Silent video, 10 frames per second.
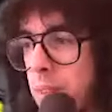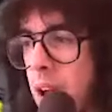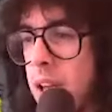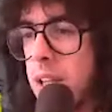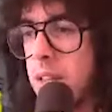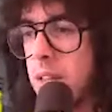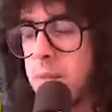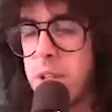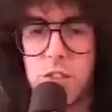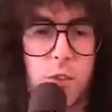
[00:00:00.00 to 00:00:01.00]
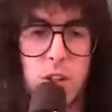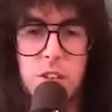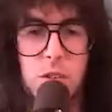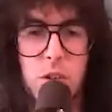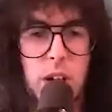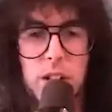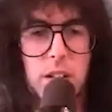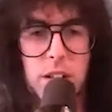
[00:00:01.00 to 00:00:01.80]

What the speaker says: I mean, his voice is great.